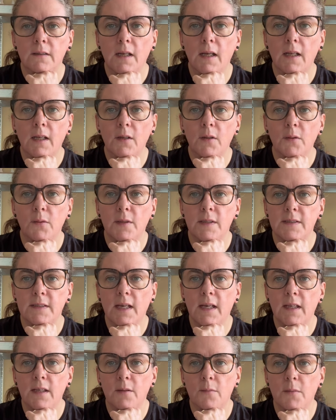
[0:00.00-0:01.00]
Hello, it's
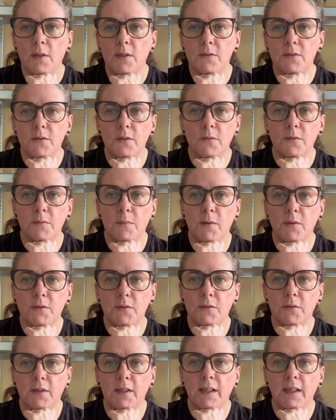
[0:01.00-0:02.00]
Kay at Mudsoul's
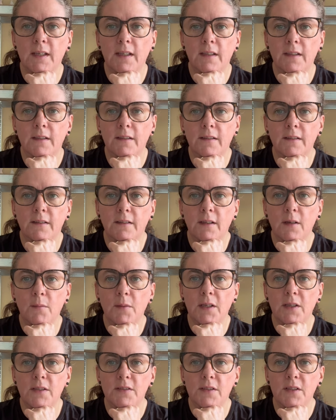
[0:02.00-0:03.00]
Pottery,
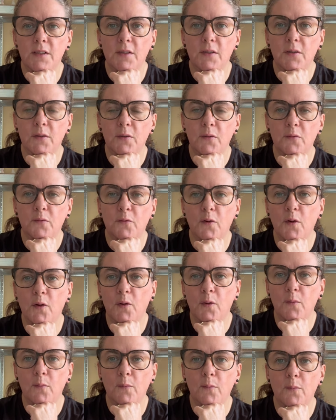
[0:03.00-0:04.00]
coming to you
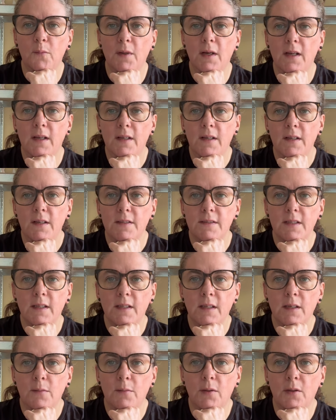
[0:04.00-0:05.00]
from
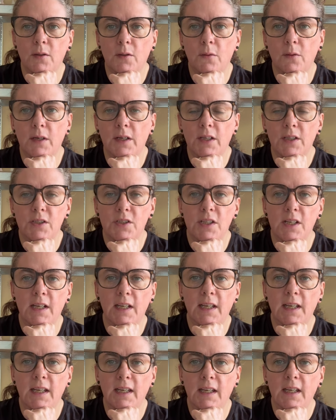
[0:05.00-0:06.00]
sunny but quite
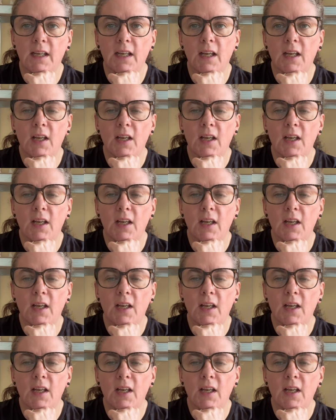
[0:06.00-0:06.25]
chilly